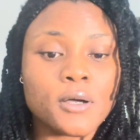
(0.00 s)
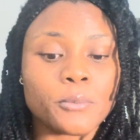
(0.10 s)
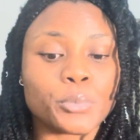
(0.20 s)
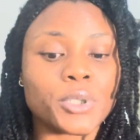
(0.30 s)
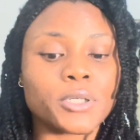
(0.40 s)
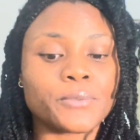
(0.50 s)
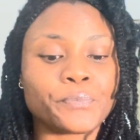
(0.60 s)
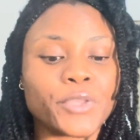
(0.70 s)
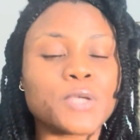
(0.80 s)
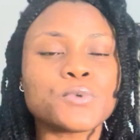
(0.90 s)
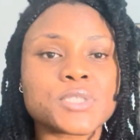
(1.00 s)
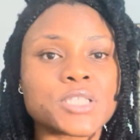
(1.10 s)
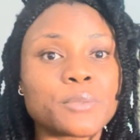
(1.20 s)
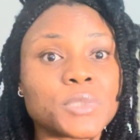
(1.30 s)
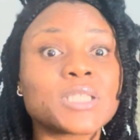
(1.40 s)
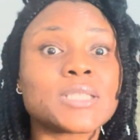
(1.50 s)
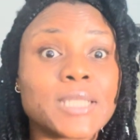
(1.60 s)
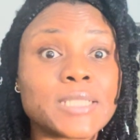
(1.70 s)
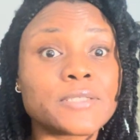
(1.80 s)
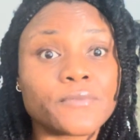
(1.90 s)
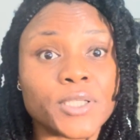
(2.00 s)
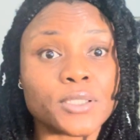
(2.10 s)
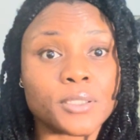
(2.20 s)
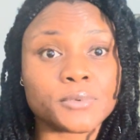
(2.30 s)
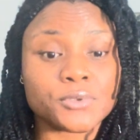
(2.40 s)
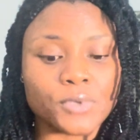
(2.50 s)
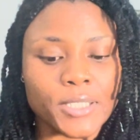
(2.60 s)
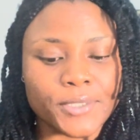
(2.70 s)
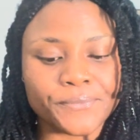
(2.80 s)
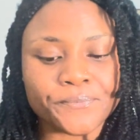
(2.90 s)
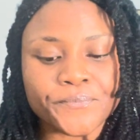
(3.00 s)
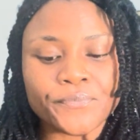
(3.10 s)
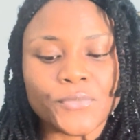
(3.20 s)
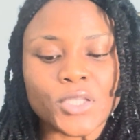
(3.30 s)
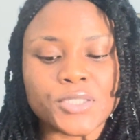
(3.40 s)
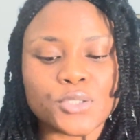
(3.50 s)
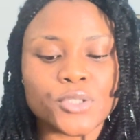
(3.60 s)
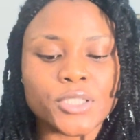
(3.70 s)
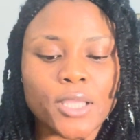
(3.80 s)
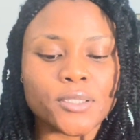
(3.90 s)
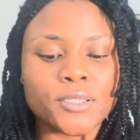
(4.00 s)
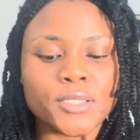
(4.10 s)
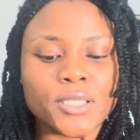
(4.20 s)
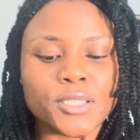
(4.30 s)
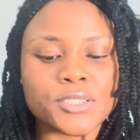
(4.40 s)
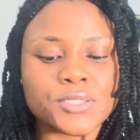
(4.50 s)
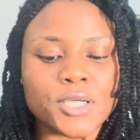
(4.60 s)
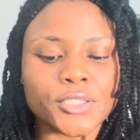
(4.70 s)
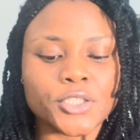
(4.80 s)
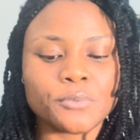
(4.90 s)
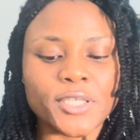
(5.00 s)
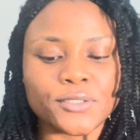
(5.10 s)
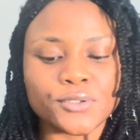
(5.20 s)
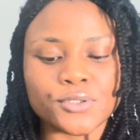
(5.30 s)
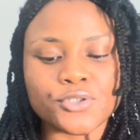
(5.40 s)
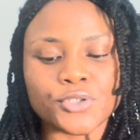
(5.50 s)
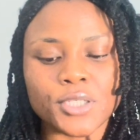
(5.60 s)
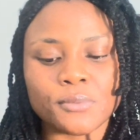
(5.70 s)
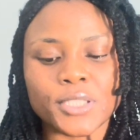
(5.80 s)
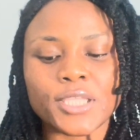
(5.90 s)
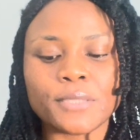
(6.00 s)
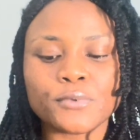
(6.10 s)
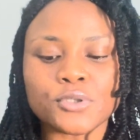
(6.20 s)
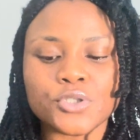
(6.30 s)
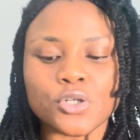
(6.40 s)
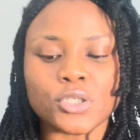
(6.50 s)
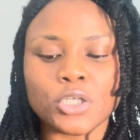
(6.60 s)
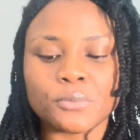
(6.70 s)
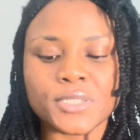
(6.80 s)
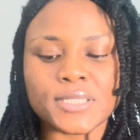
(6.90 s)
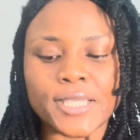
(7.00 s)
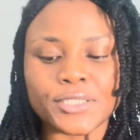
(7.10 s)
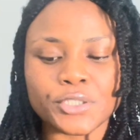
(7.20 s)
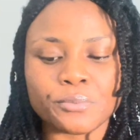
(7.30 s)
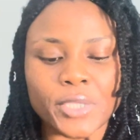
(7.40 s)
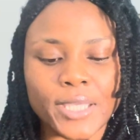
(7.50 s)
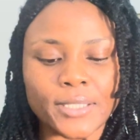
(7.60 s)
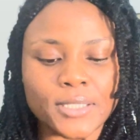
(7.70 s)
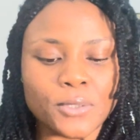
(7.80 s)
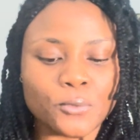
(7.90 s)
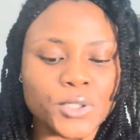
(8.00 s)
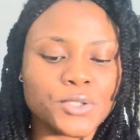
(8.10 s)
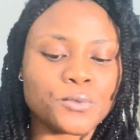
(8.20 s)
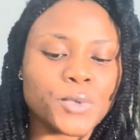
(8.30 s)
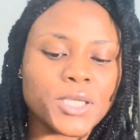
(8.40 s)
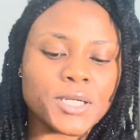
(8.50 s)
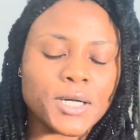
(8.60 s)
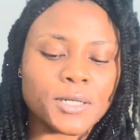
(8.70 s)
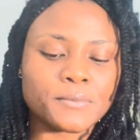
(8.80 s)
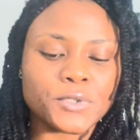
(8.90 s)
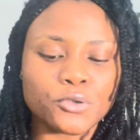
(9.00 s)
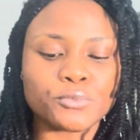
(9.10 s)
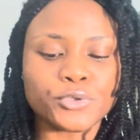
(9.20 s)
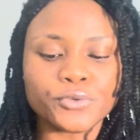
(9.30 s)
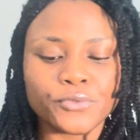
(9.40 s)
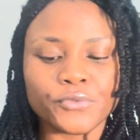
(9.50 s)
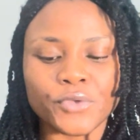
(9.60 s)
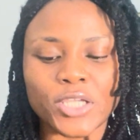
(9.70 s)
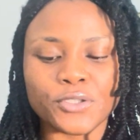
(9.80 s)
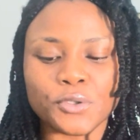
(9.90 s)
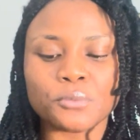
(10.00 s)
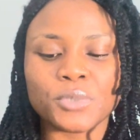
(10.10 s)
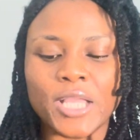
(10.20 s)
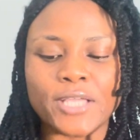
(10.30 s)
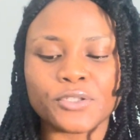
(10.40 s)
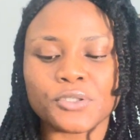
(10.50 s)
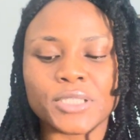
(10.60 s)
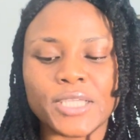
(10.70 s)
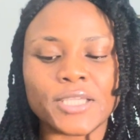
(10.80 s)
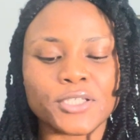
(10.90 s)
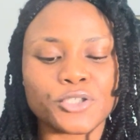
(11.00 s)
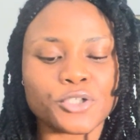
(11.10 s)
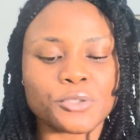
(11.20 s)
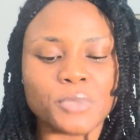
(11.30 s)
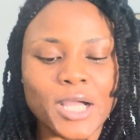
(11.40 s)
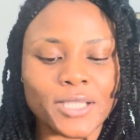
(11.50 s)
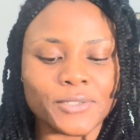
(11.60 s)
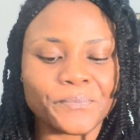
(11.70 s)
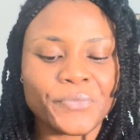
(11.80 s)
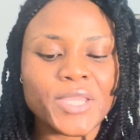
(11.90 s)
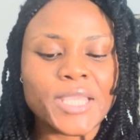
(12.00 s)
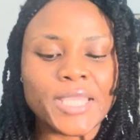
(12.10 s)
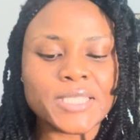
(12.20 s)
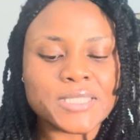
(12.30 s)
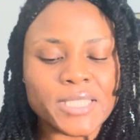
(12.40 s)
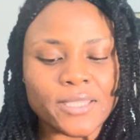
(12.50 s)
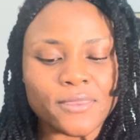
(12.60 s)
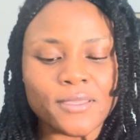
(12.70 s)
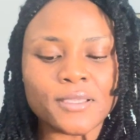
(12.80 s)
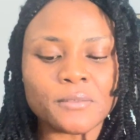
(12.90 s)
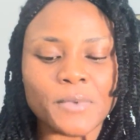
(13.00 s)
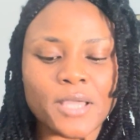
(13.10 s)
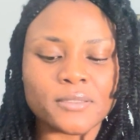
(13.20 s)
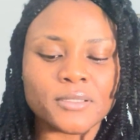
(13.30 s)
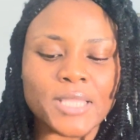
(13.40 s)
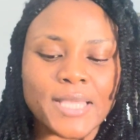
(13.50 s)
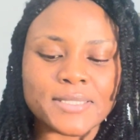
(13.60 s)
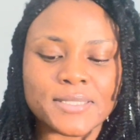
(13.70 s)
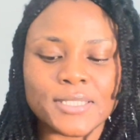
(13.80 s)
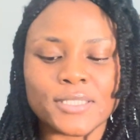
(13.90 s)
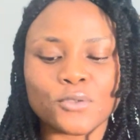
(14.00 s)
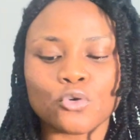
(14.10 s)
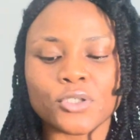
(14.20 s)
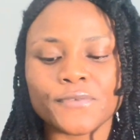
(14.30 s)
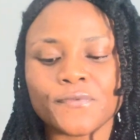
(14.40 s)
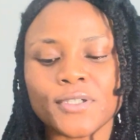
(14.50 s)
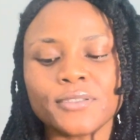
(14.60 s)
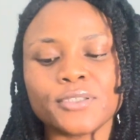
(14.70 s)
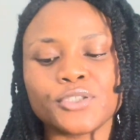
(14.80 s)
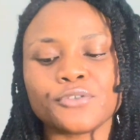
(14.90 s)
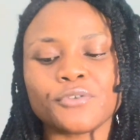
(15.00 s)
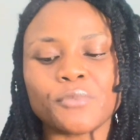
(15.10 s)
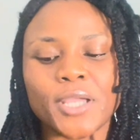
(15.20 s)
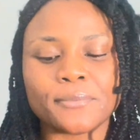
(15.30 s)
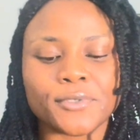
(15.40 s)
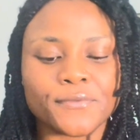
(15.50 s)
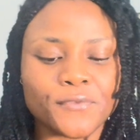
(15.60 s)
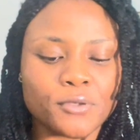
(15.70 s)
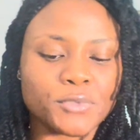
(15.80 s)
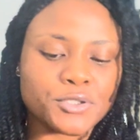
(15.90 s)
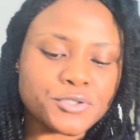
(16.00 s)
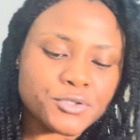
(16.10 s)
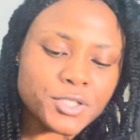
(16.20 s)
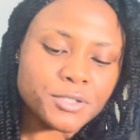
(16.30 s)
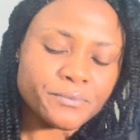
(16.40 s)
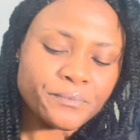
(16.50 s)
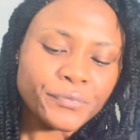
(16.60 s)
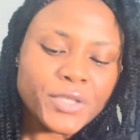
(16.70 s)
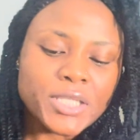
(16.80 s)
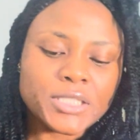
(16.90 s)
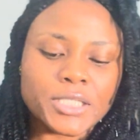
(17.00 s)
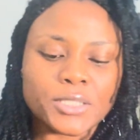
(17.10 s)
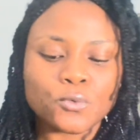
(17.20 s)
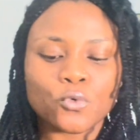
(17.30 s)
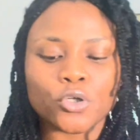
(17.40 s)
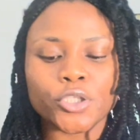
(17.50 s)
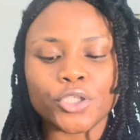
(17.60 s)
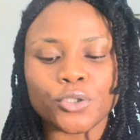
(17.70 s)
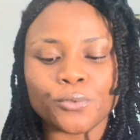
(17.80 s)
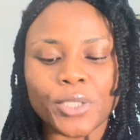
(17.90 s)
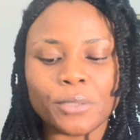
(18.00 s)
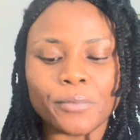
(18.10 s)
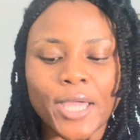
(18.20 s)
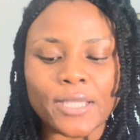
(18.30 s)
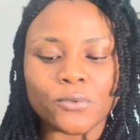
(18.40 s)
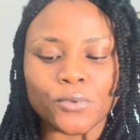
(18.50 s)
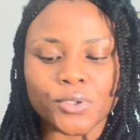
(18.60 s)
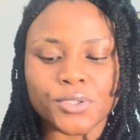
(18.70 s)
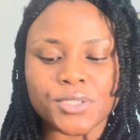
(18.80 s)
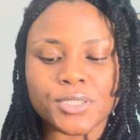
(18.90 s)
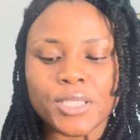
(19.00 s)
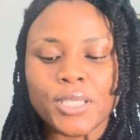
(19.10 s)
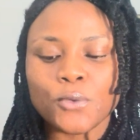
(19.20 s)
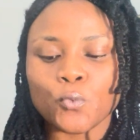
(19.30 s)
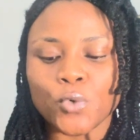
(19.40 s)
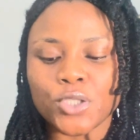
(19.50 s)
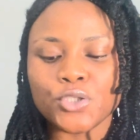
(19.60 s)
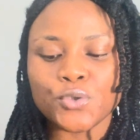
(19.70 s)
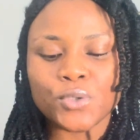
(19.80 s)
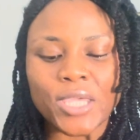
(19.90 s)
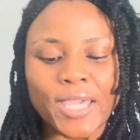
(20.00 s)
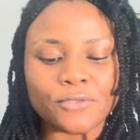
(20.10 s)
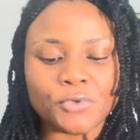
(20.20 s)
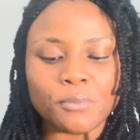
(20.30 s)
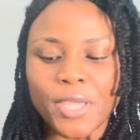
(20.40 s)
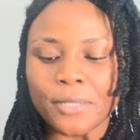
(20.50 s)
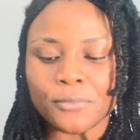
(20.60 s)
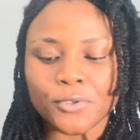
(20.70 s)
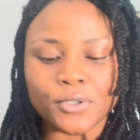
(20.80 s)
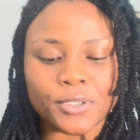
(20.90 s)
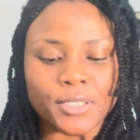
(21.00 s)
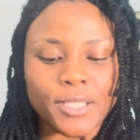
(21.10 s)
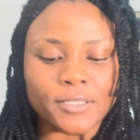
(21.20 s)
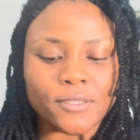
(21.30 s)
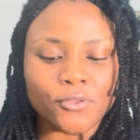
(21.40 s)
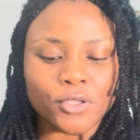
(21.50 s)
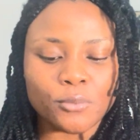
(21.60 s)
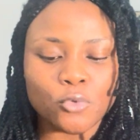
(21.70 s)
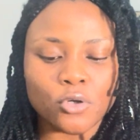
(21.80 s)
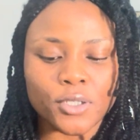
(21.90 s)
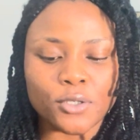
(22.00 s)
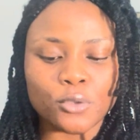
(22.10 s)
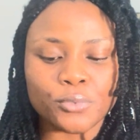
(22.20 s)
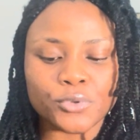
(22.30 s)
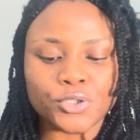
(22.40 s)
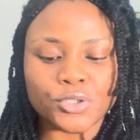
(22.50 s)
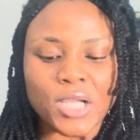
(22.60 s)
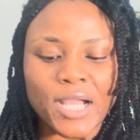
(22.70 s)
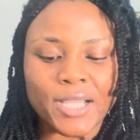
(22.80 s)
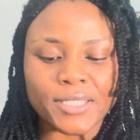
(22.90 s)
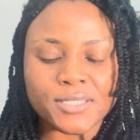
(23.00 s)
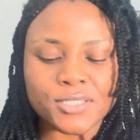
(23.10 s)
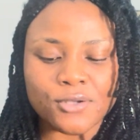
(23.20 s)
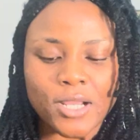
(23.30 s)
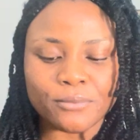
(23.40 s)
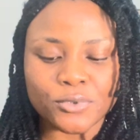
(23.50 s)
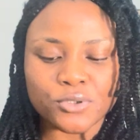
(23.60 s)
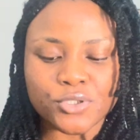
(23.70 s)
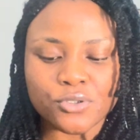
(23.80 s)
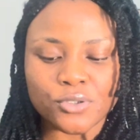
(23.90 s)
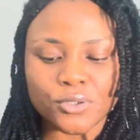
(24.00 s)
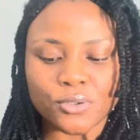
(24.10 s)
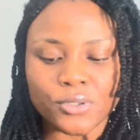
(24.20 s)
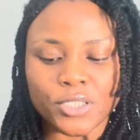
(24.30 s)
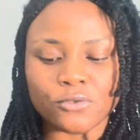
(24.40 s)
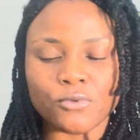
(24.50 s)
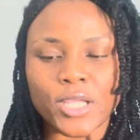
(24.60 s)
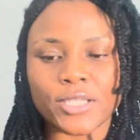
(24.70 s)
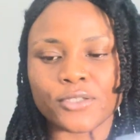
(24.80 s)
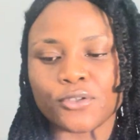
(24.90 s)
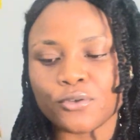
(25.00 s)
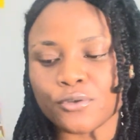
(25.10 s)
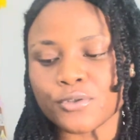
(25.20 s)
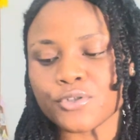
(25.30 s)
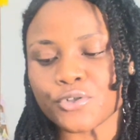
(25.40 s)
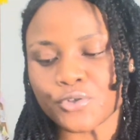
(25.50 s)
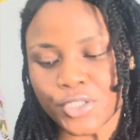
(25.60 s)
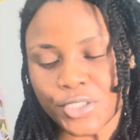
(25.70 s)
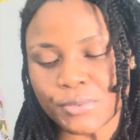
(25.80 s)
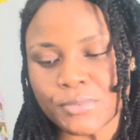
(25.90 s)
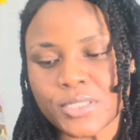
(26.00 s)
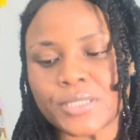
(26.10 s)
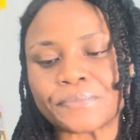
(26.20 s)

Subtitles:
but it was something that I developed, right? So another thing is document your dream. Keep your journal beside your bed. When you wake up, don't move and don't plan your day in your mind. Instead, think about the last scene or feeling you remember from your dream. Then work your way backwards. When you can't remember anything more, open your eyes, grab your journal, and write your dreams